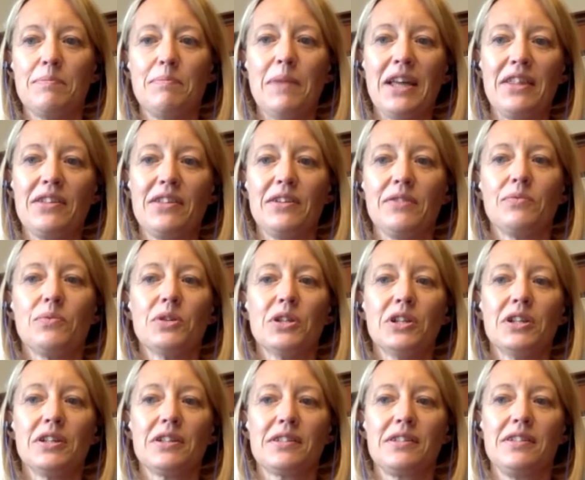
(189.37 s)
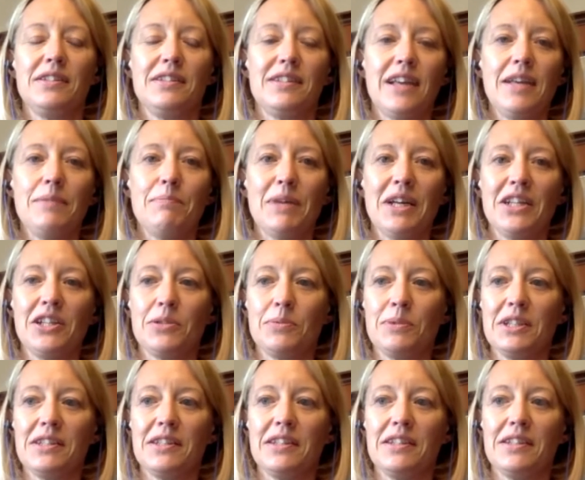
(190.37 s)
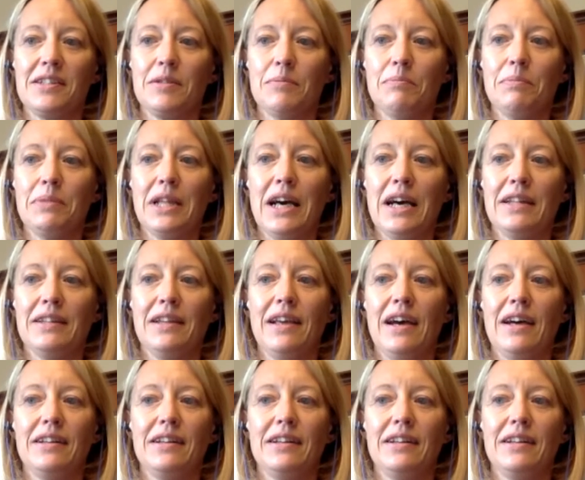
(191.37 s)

method of works, estate management system plan,